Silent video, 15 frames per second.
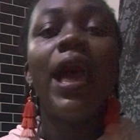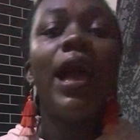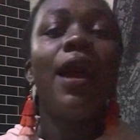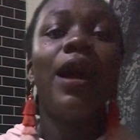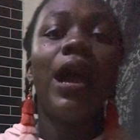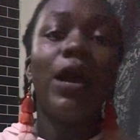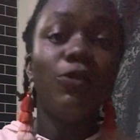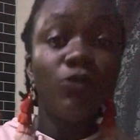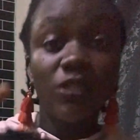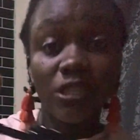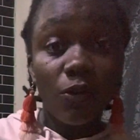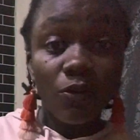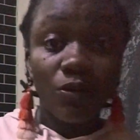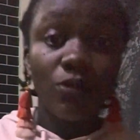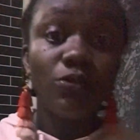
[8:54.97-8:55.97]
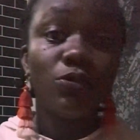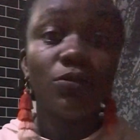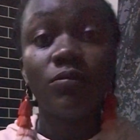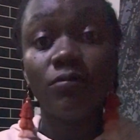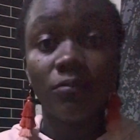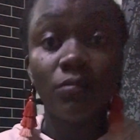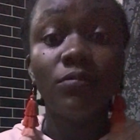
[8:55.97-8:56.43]
I will share it
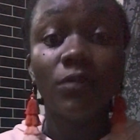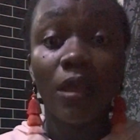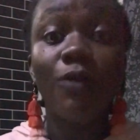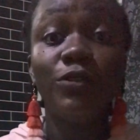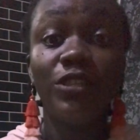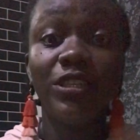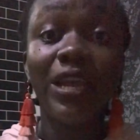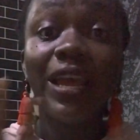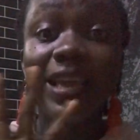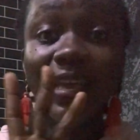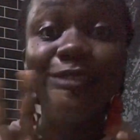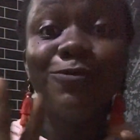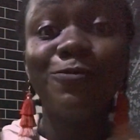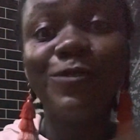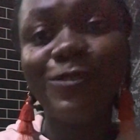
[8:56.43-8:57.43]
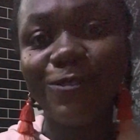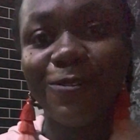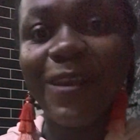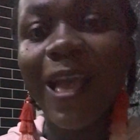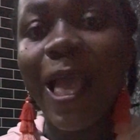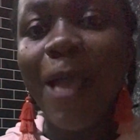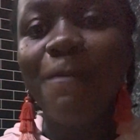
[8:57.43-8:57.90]
with you. I'll share it
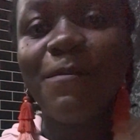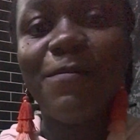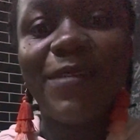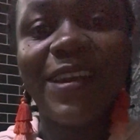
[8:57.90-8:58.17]
with you.